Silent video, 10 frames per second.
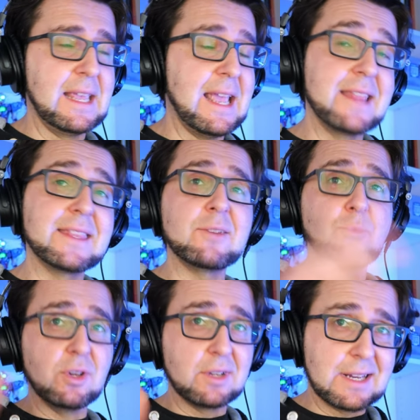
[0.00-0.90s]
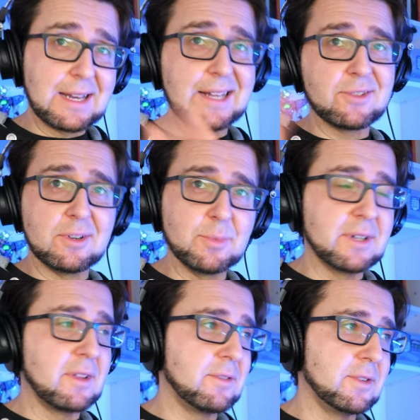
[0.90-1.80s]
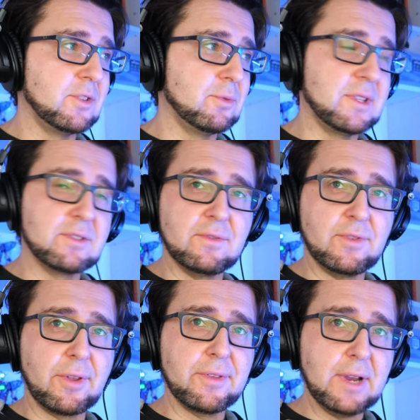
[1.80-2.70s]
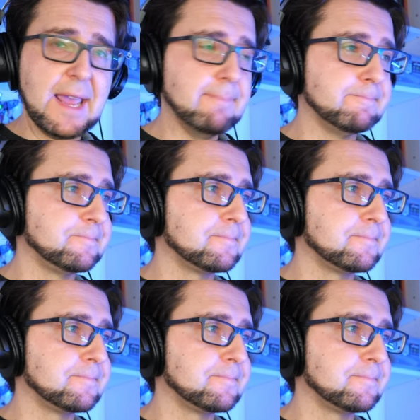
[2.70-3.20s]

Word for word: And then we're going to get later on, we're going to 32 and so forth, okay?